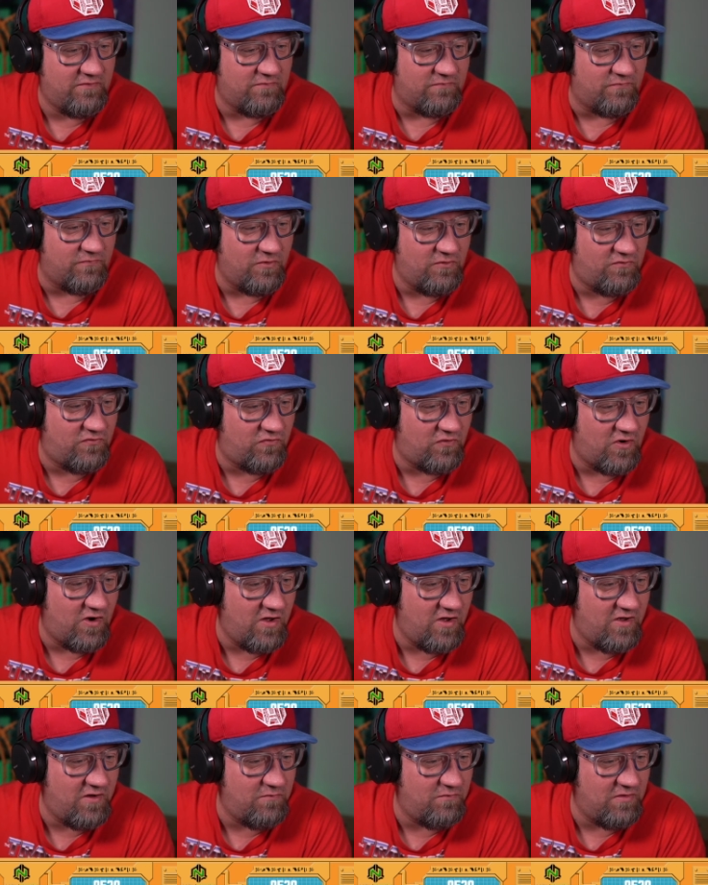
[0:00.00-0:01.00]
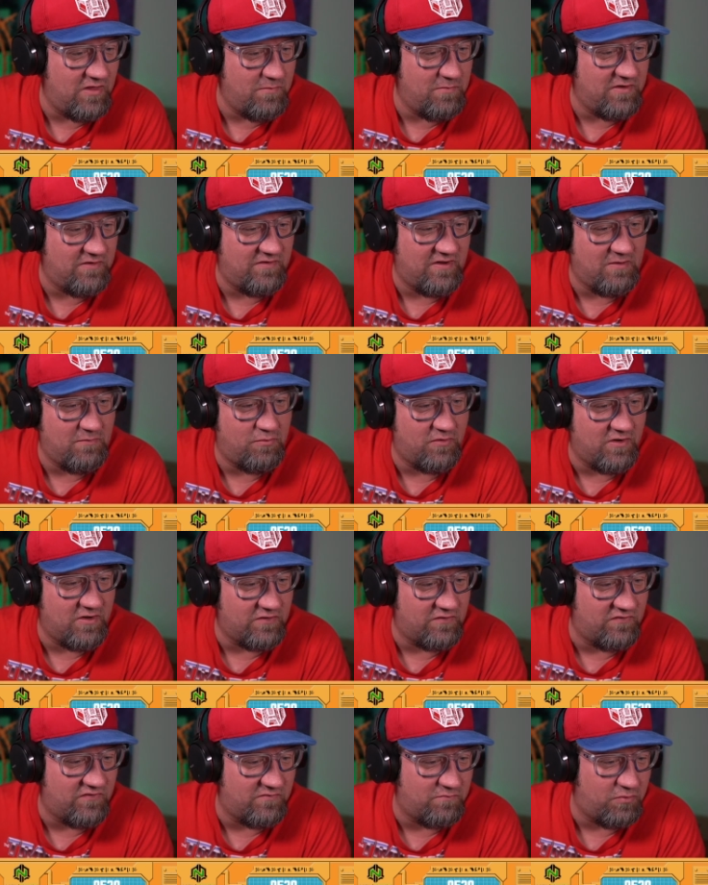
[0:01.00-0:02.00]
Votron, Lemon Tea
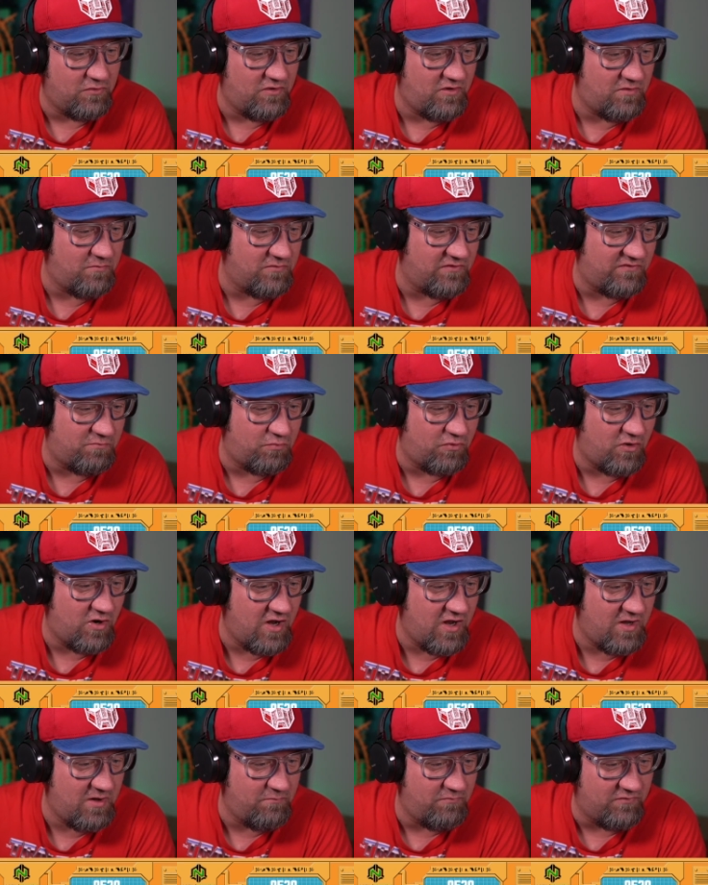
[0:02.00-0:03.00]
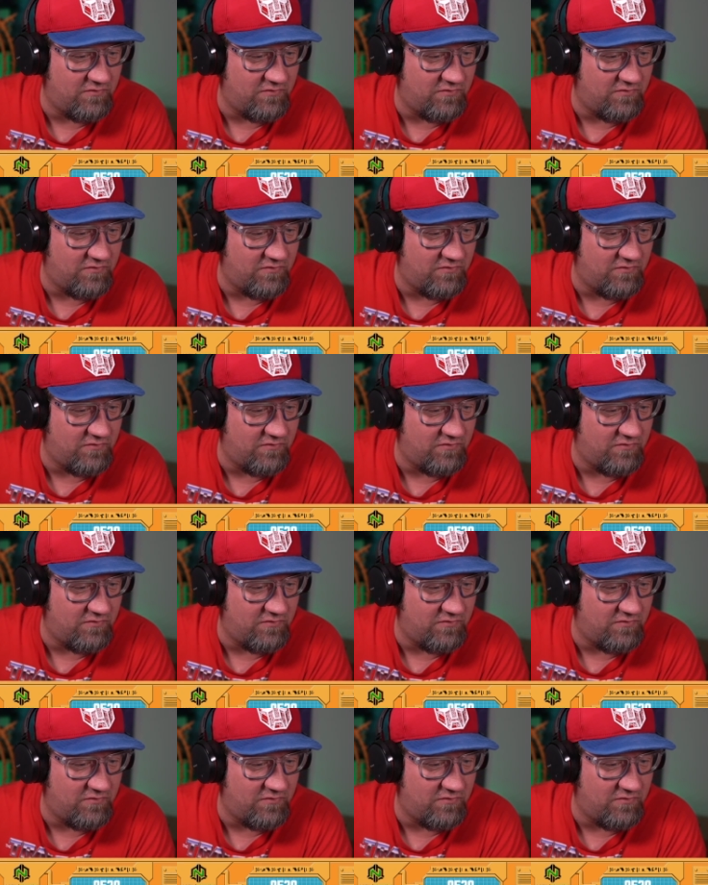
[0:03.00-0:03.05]
Productions, Blurimus Prime,